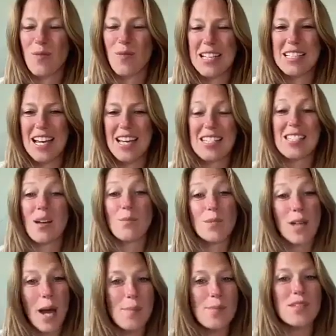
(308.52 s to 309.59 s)
my day
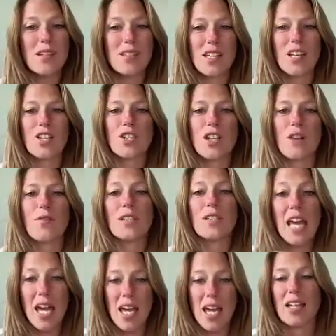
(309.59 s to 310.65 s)
sometimes does get shuffled,
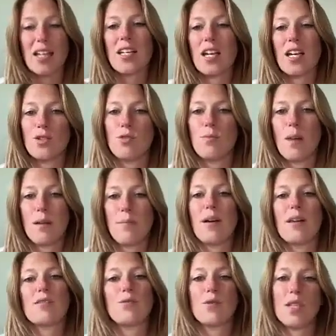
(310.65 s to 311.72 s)
and I do my
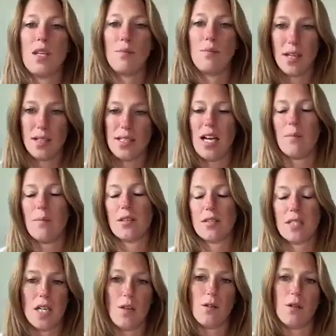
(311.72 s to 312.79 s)
best to keep that time as
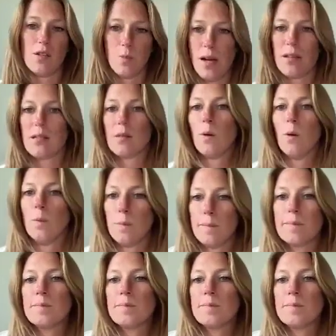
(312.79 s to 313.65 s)
sacred as possible.